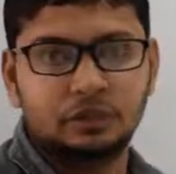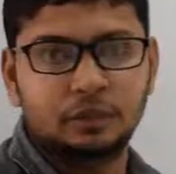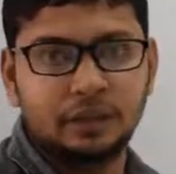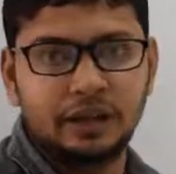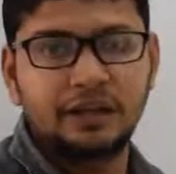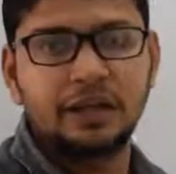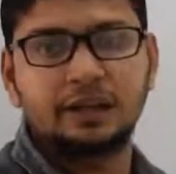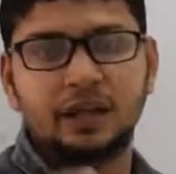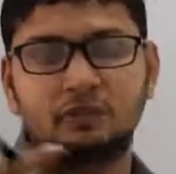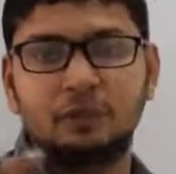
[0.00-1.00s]
would mean
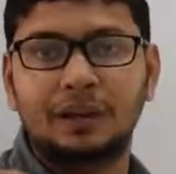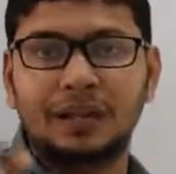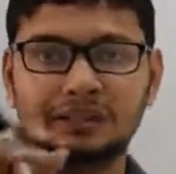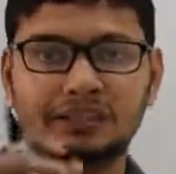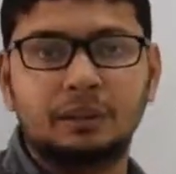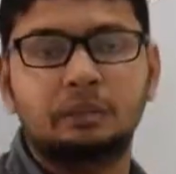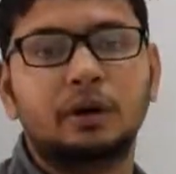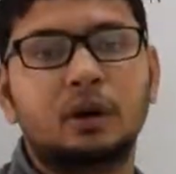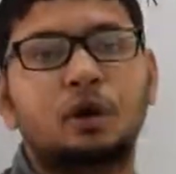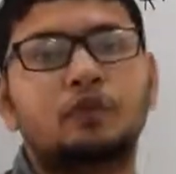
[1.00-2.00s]
that there would be less number
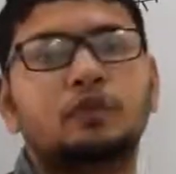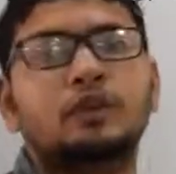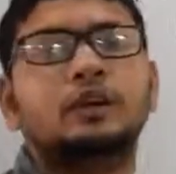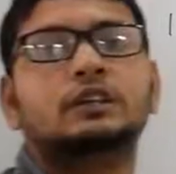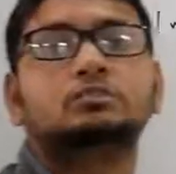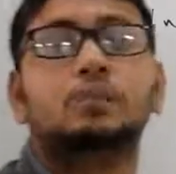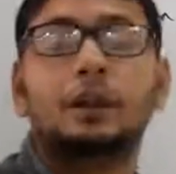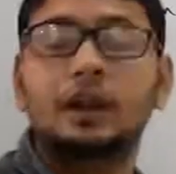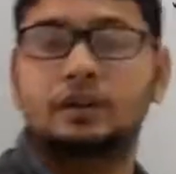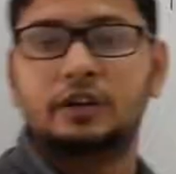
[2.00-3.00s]
of
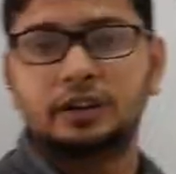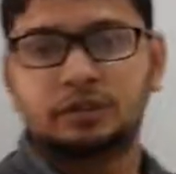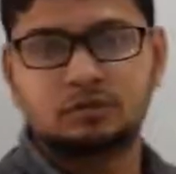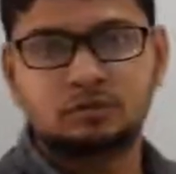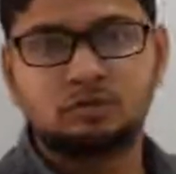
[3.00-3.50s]
military